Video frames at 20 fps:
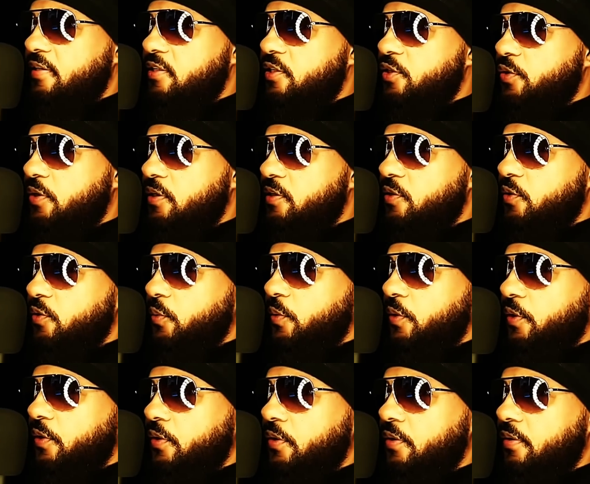stress the
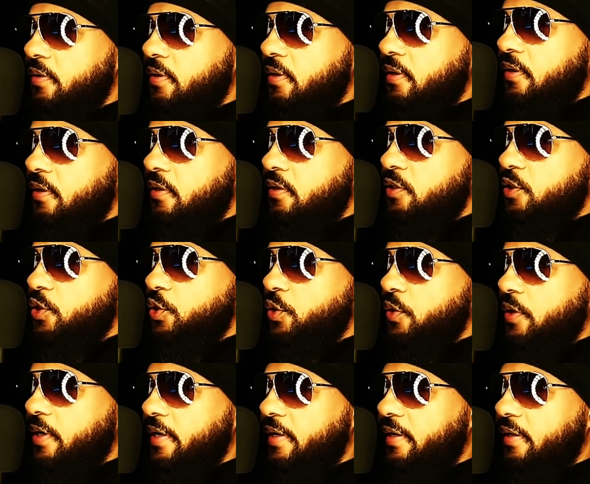word
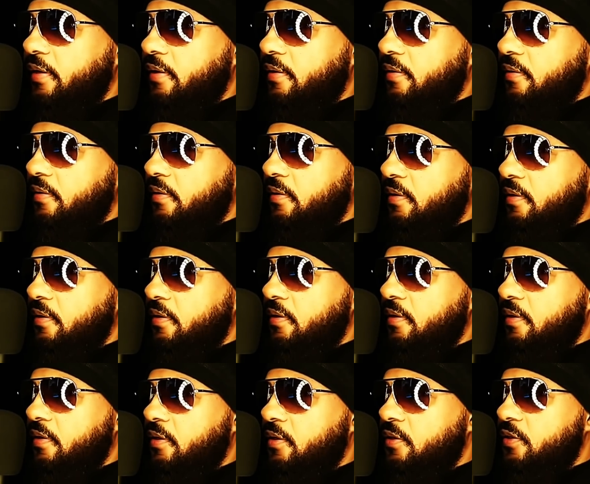trying,
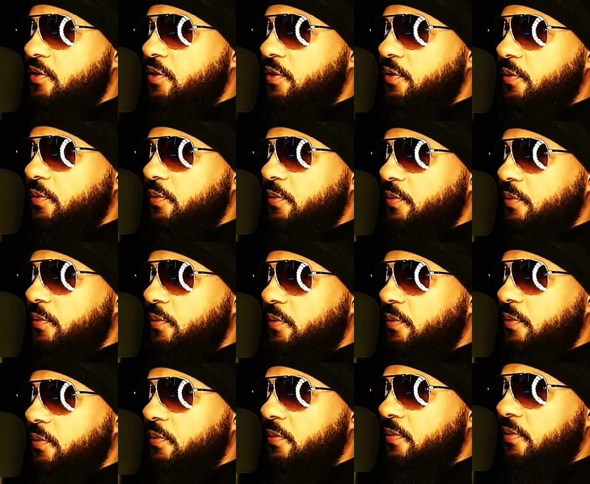
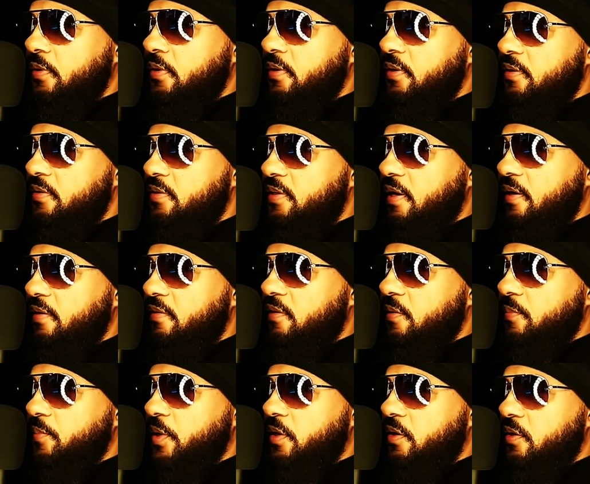to take the
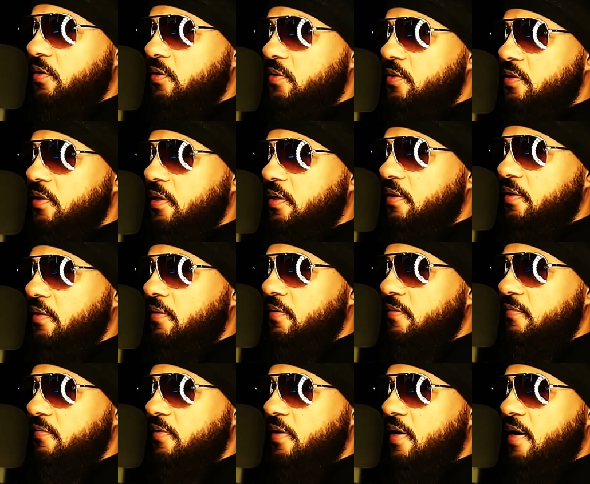pulse
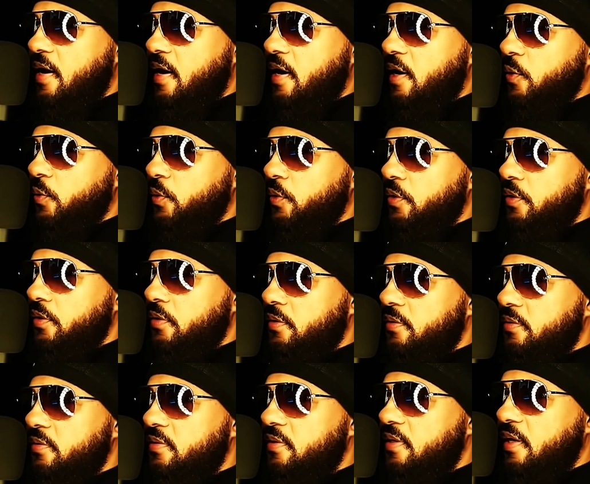of our
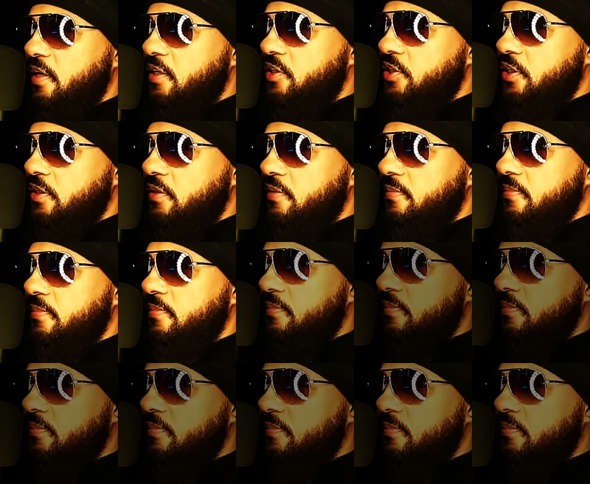nation.